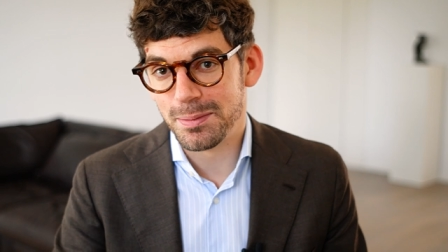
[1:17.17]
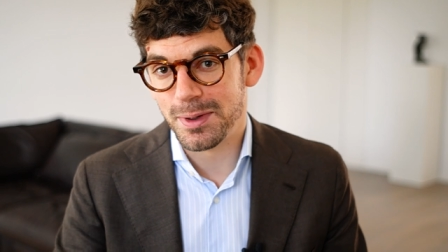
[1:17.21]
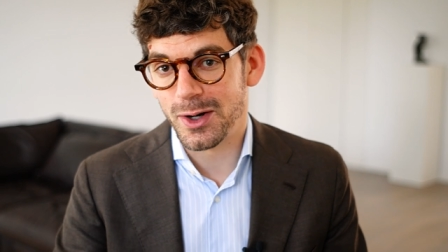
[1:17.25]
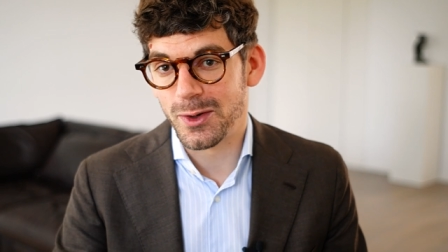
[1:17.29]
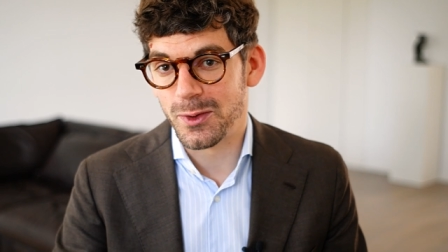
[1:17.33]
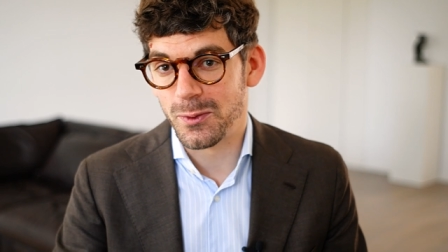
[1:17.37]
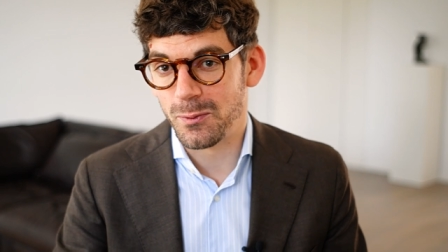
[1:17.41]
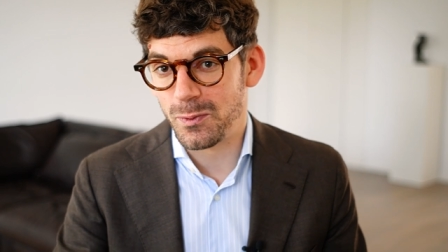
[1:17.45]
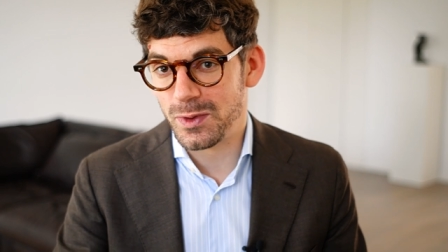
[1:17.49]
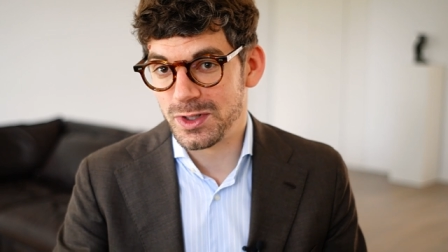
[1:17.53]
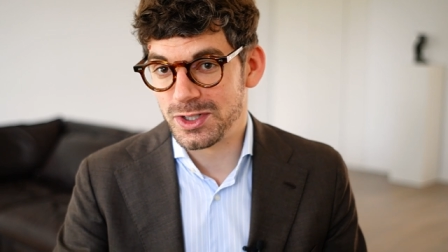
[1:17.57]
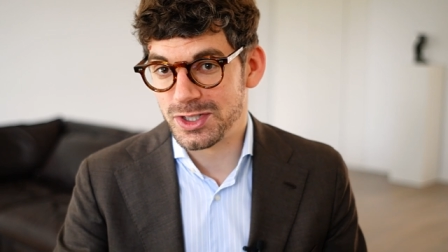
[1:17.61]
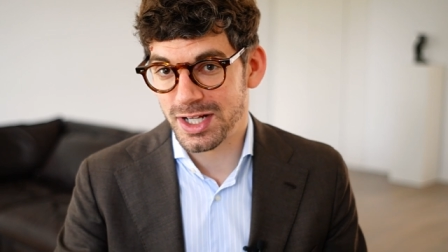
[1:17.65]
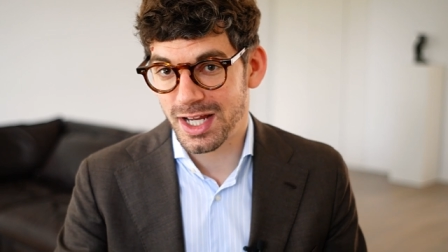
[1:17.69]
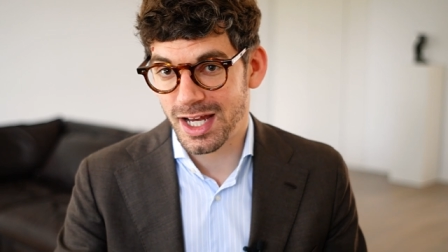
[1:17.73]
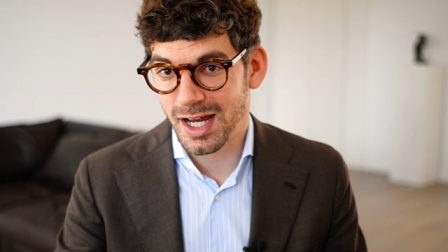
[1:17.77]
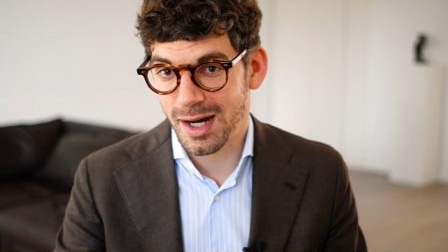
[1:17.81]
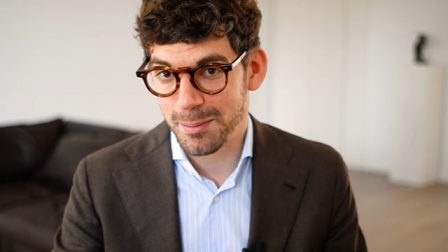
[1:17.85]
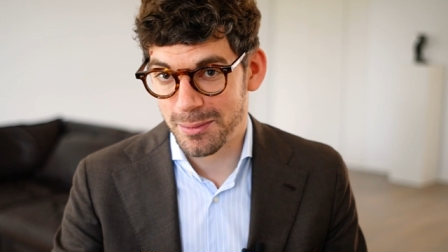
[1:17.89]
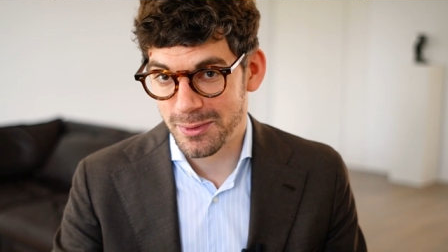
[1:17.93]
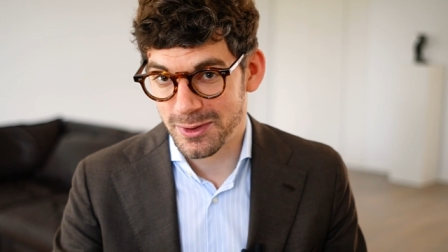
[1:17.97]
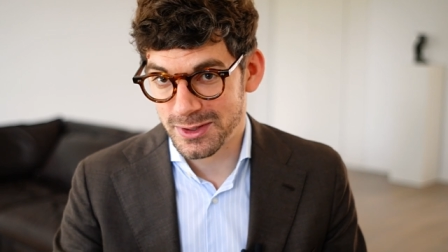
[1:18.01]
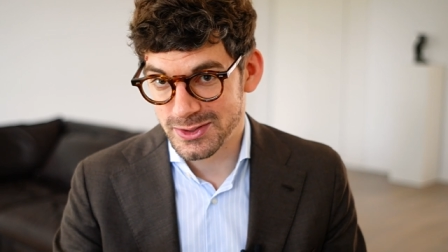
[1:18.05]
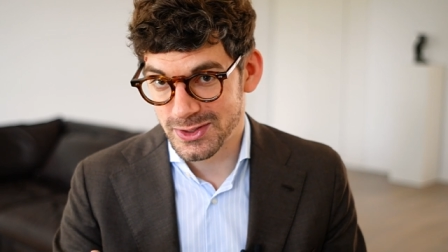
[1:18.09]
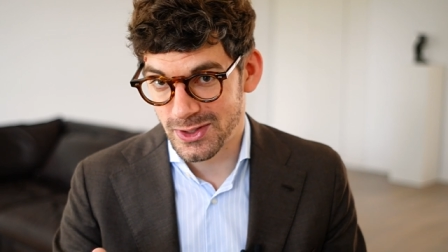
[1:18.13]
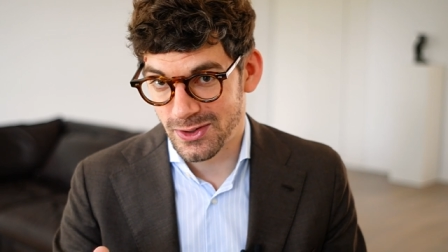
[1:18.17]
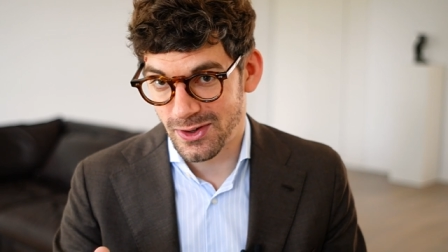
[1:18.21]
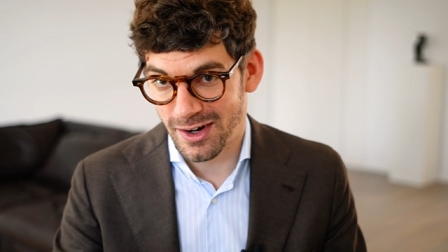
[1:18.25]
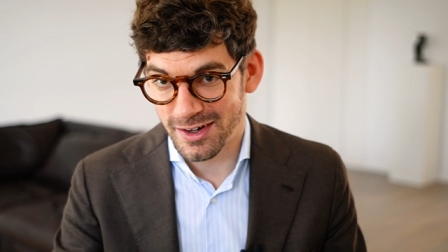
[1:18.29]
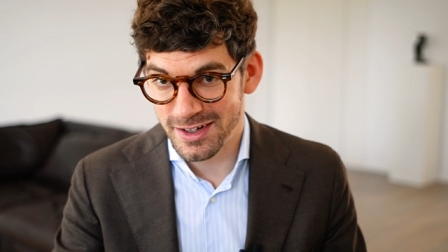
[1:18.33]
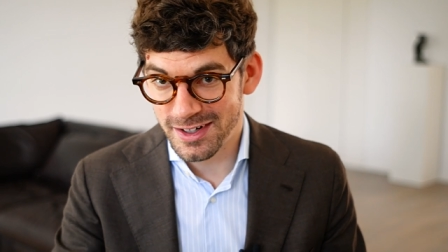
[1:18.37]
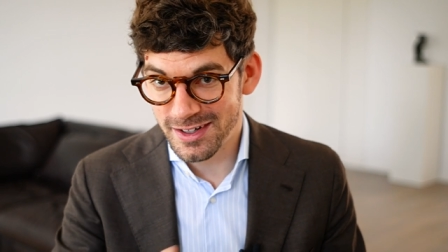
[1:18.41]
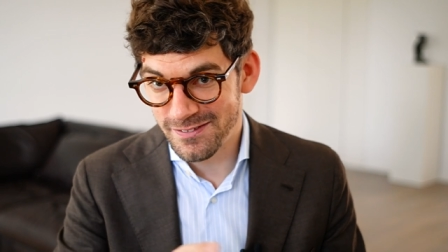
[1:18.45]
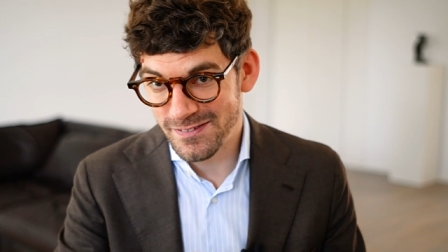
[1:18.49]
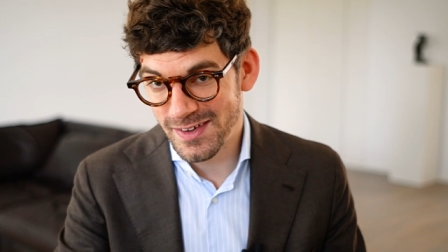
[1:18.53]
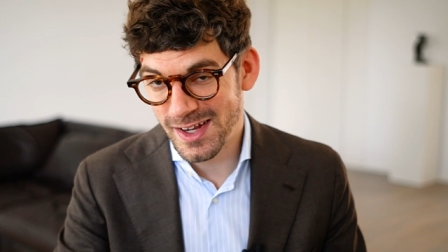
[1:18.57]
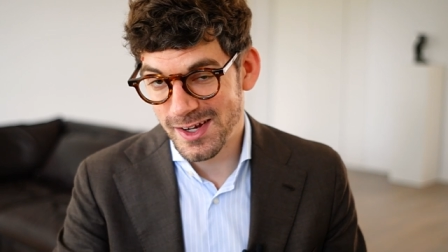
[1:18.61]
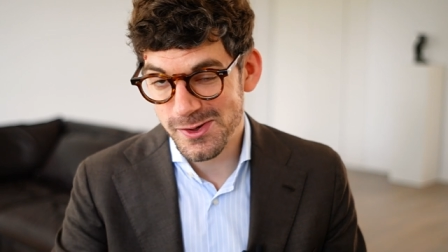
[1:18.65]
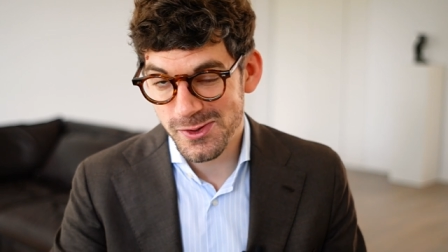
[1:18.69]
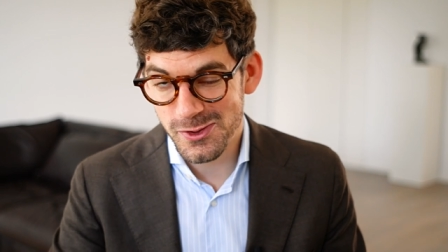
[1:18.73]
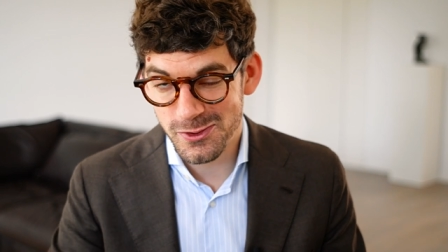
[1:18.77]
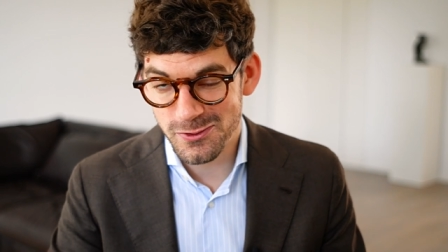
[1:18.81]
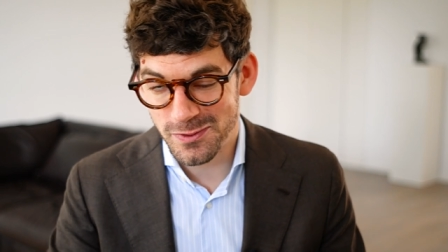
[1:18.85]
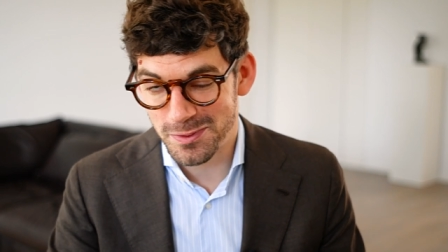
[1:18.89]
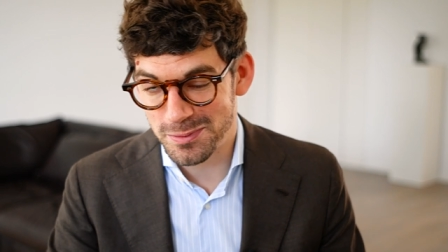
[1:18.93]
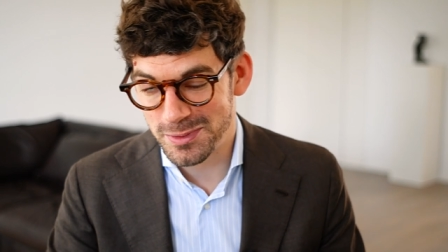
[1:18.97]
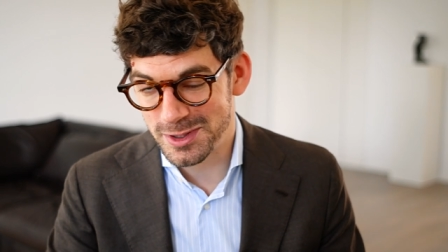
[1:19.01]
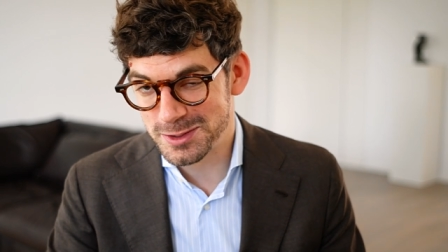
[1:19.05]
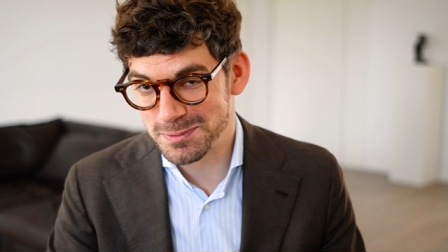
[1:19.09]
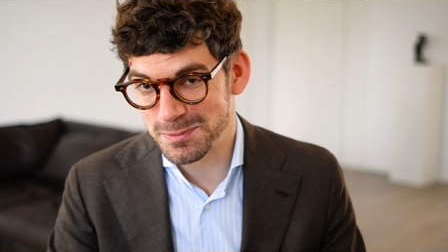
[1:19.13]
about which cameras are
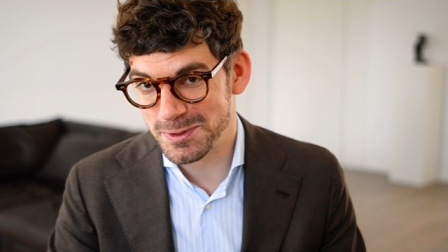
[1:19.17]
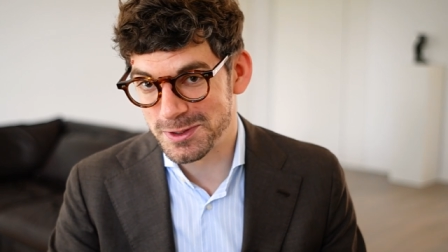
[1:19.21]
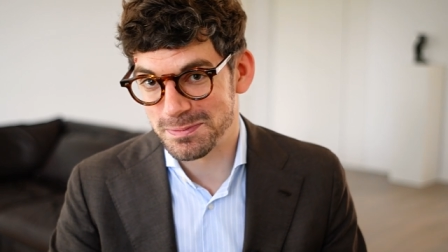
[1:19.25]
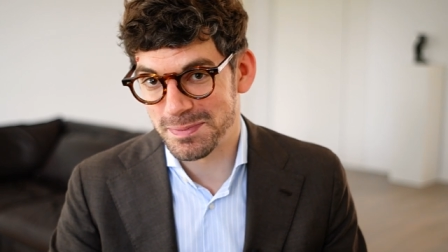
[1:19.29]
undervalued from his